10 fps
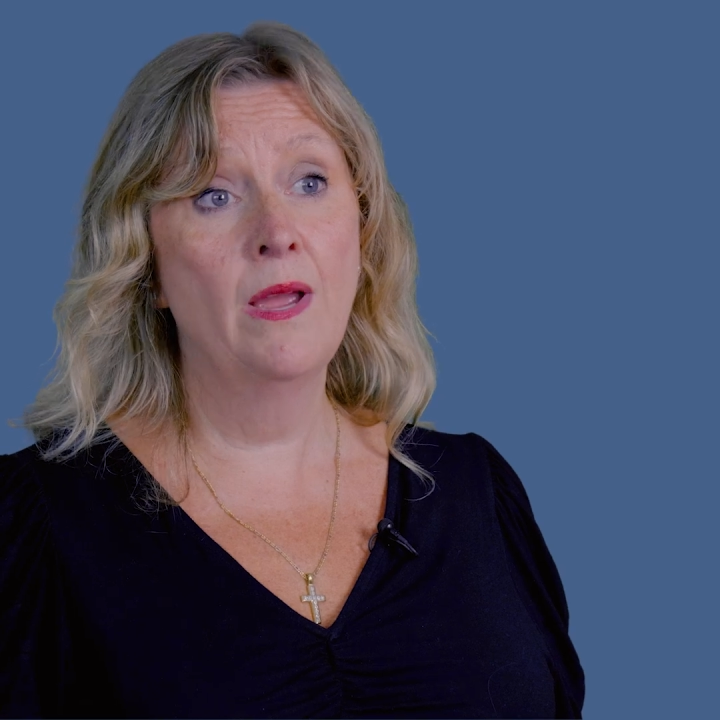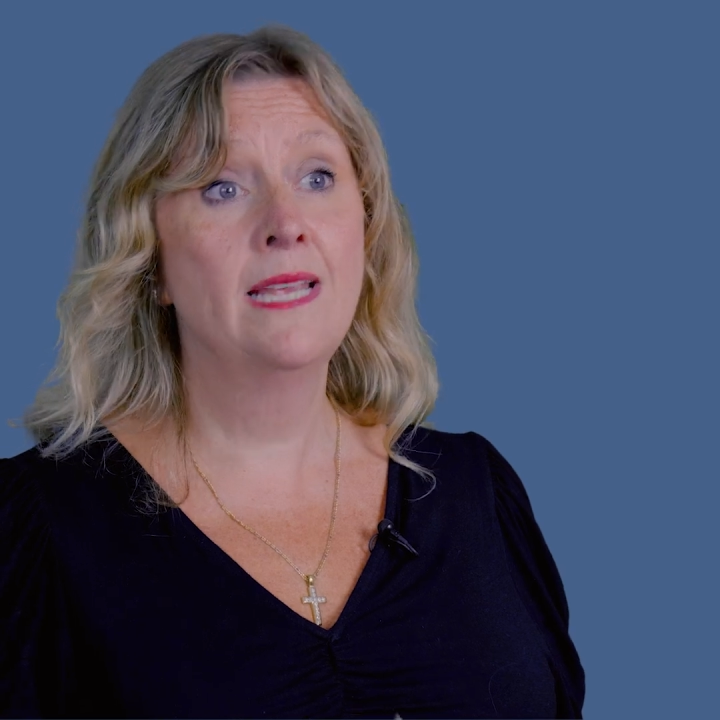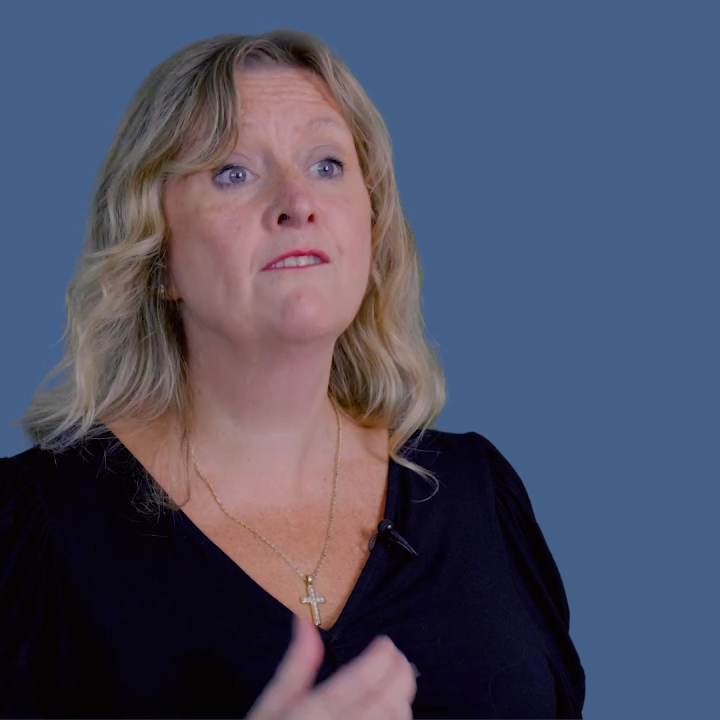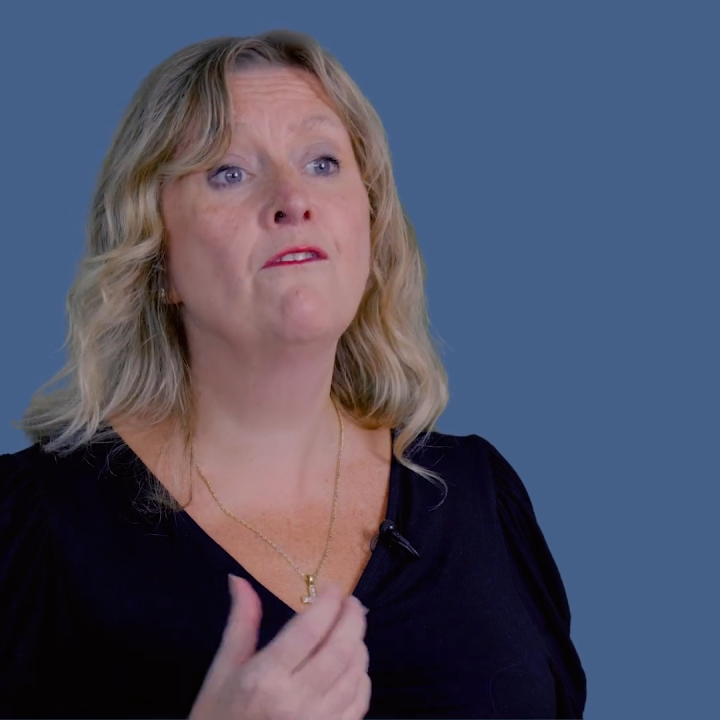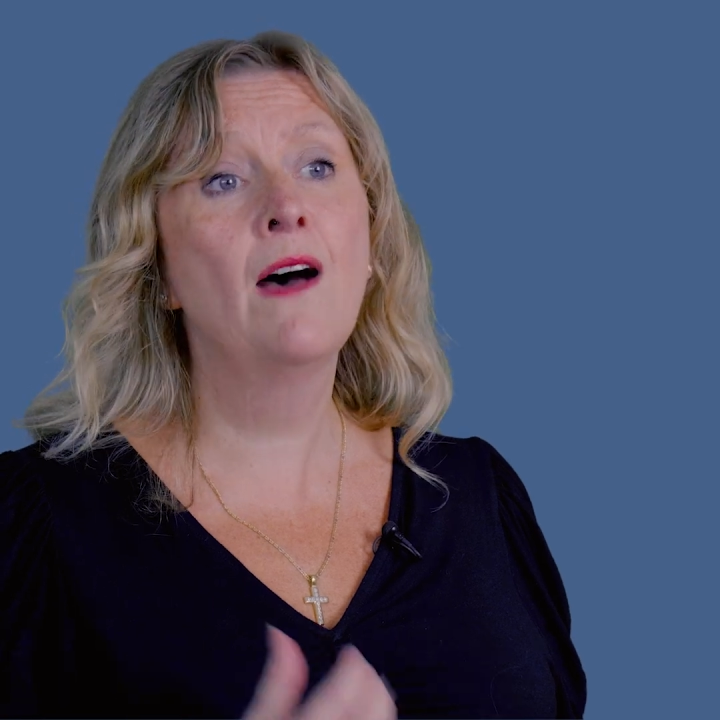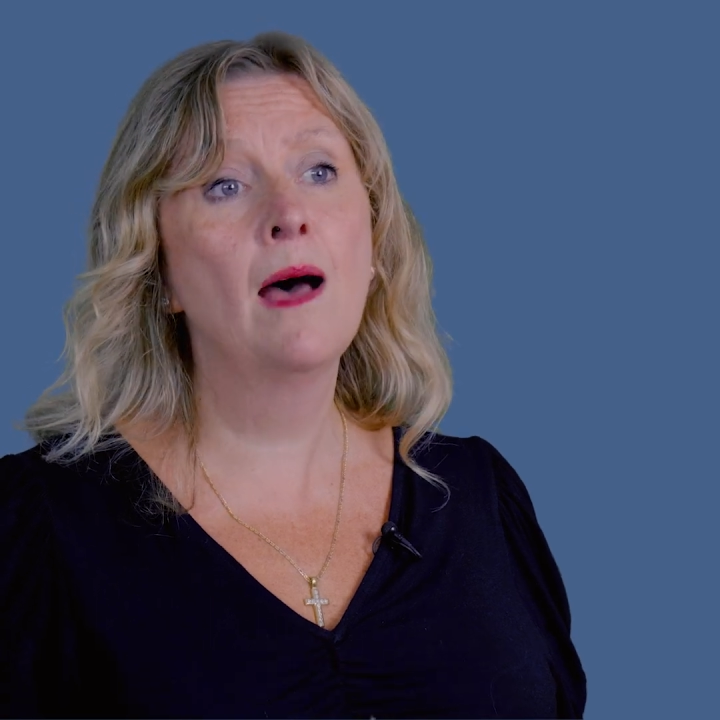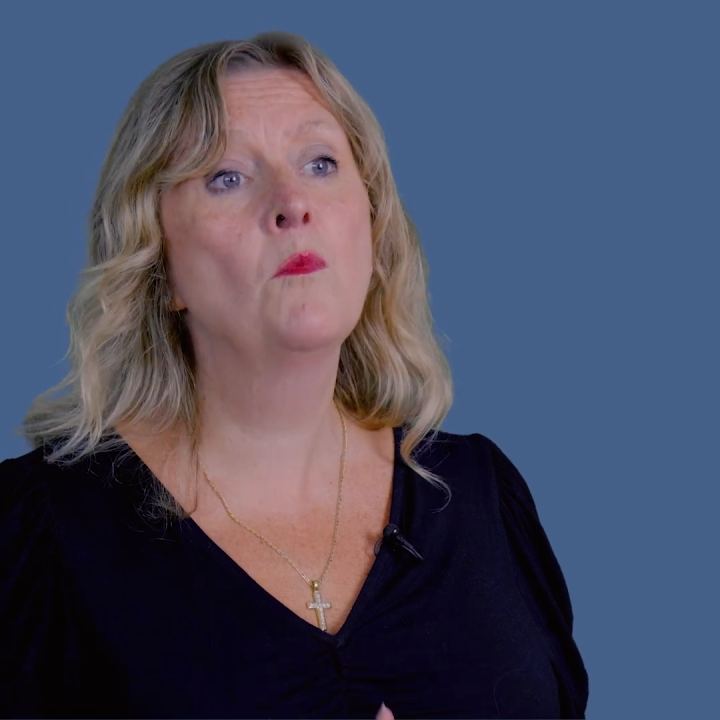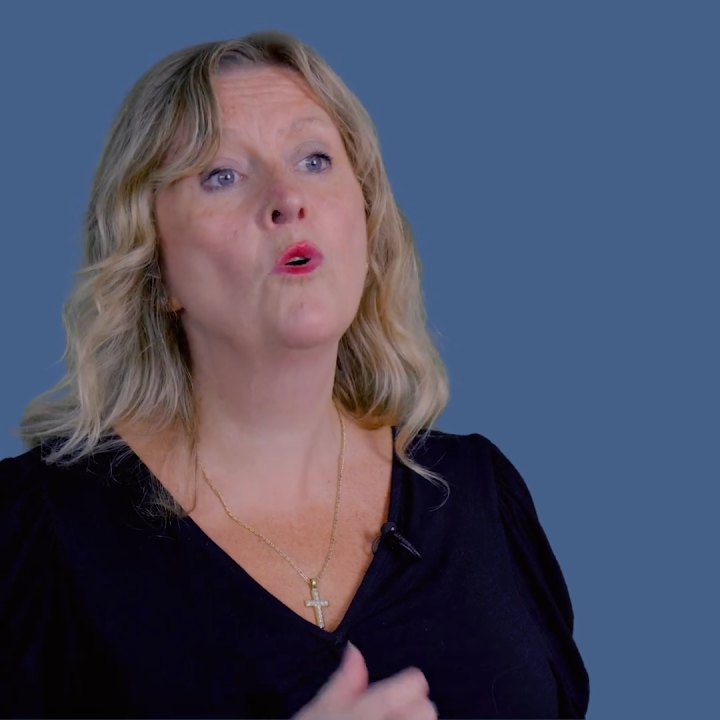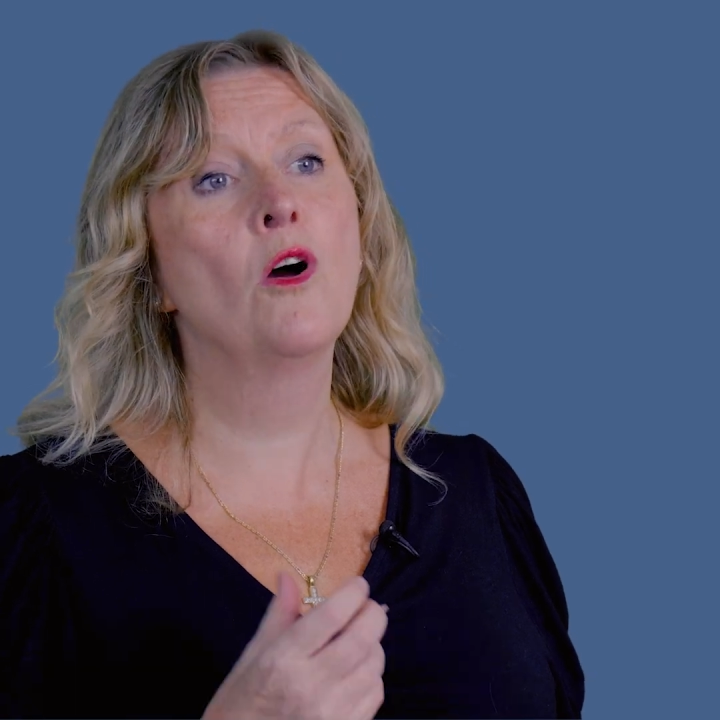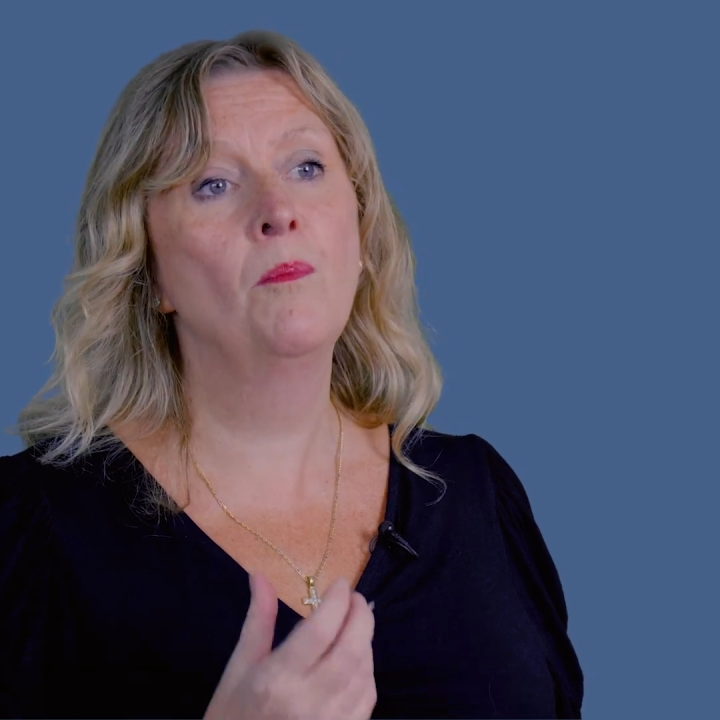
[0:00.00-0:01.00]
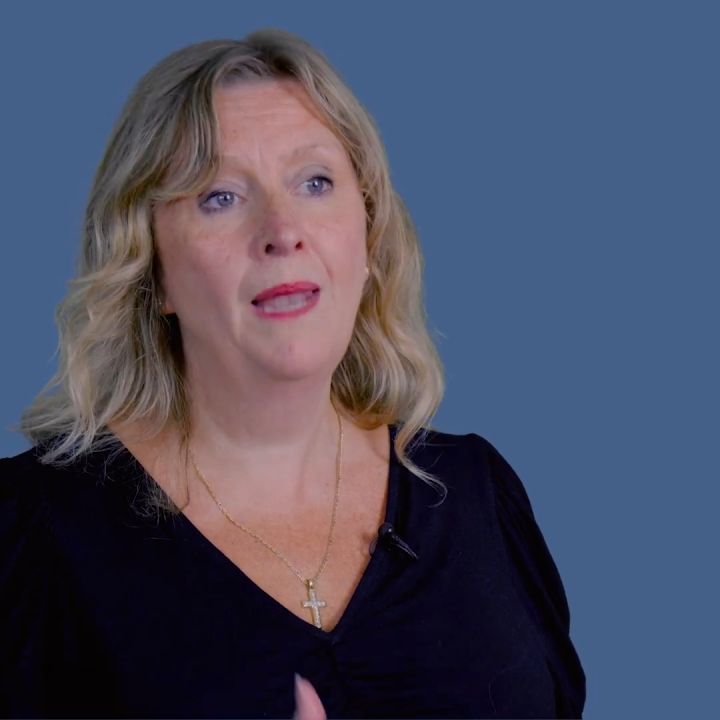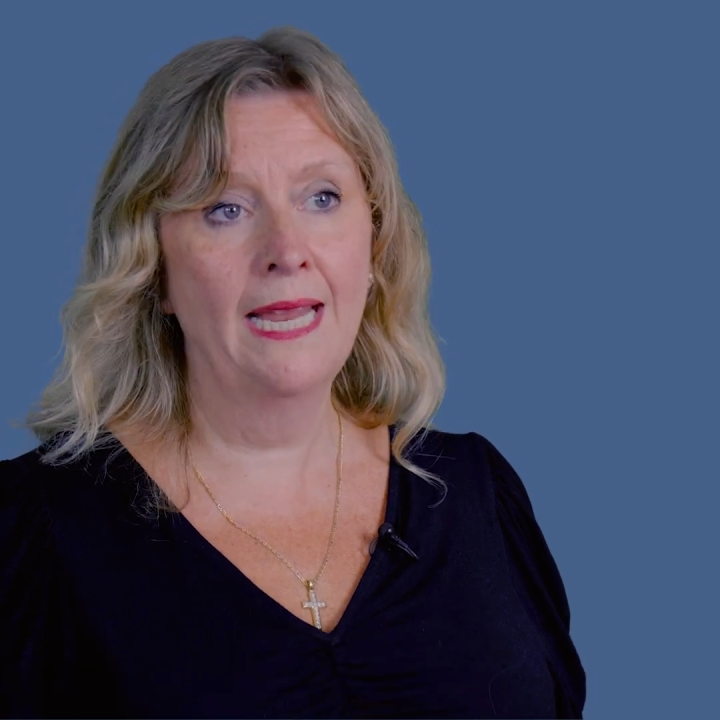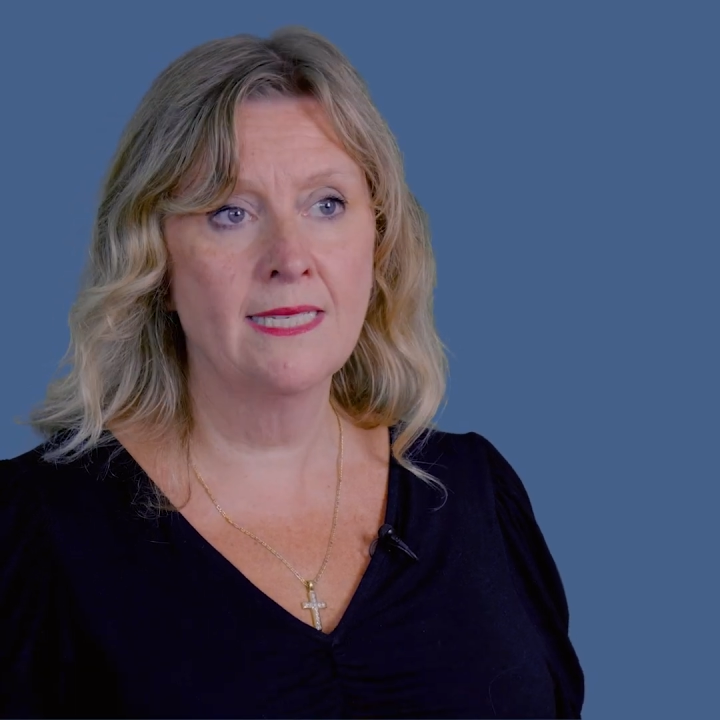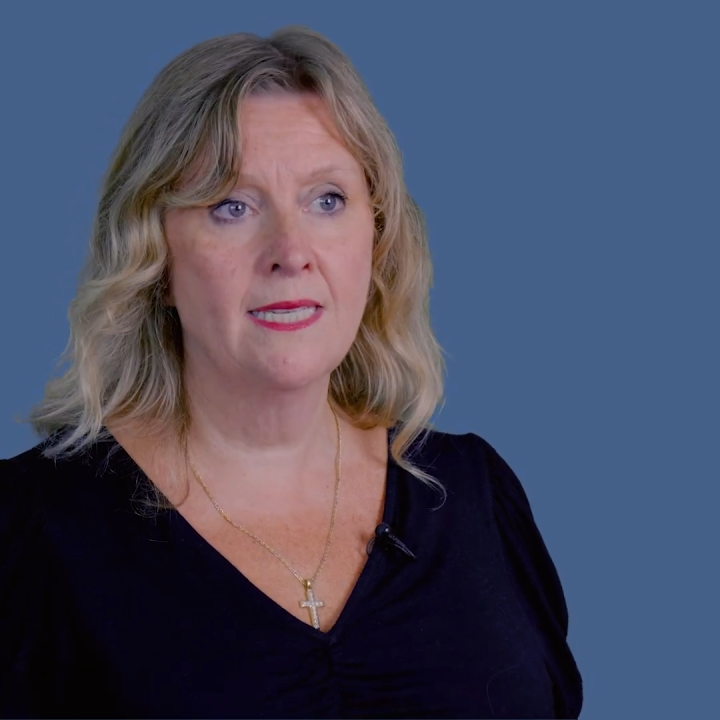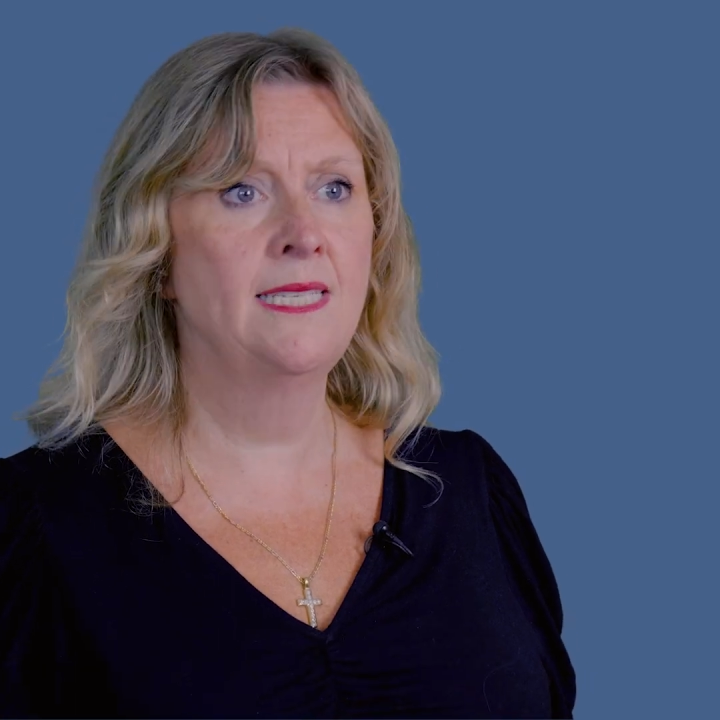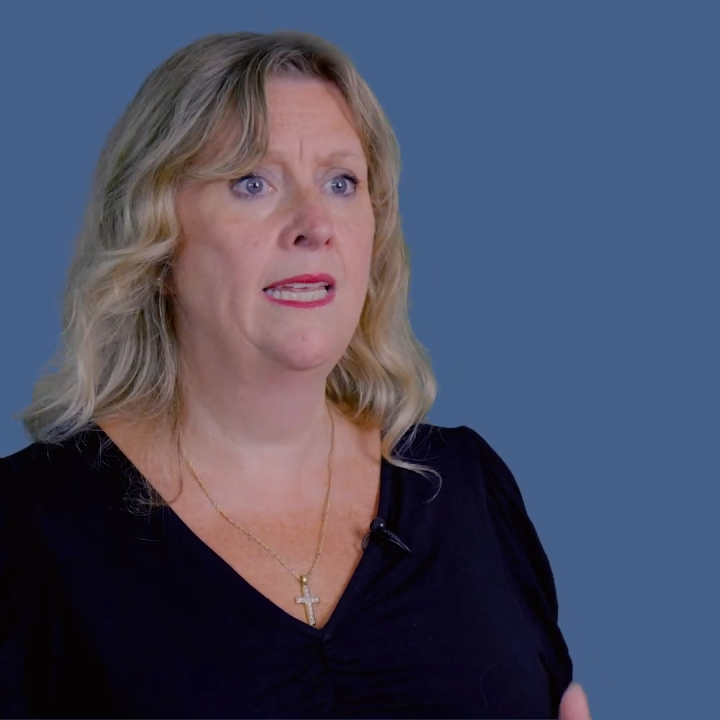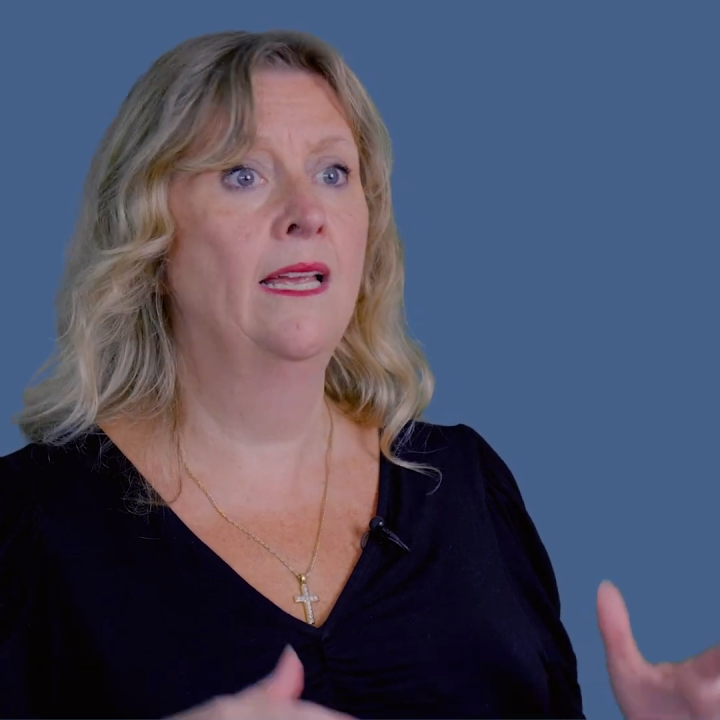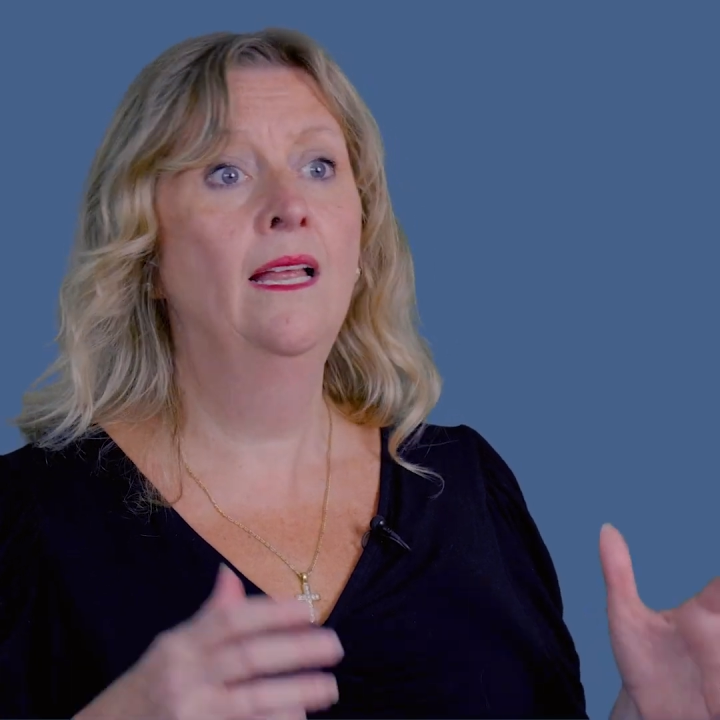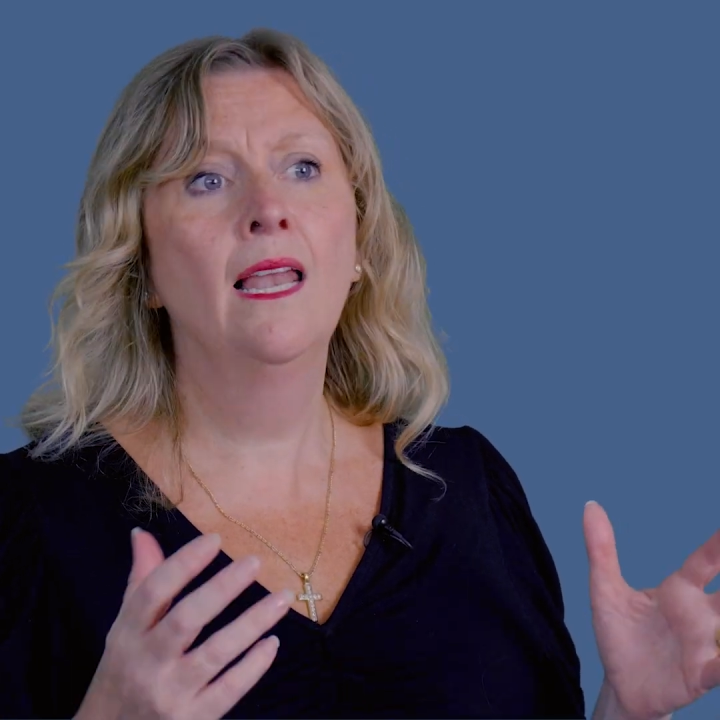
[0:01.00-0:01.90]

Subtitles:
is far more complexity,